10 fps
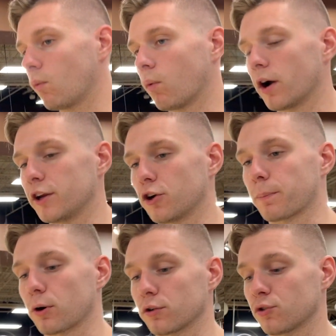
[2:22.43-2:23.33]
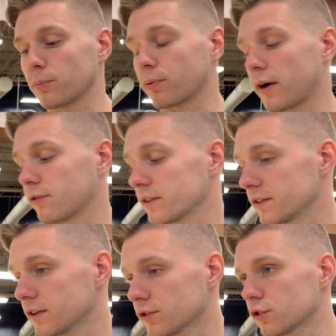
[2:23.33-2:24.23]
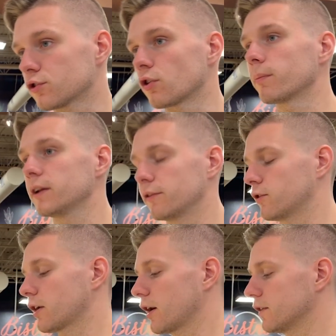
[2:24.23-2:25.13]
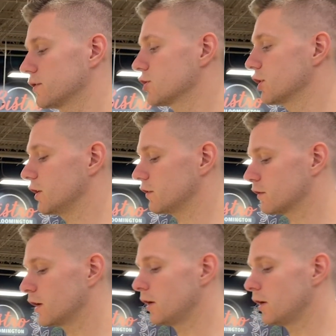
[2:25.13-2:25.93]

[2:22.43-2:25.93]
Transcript: what your personal preference is. There's so many different kinds of cheese.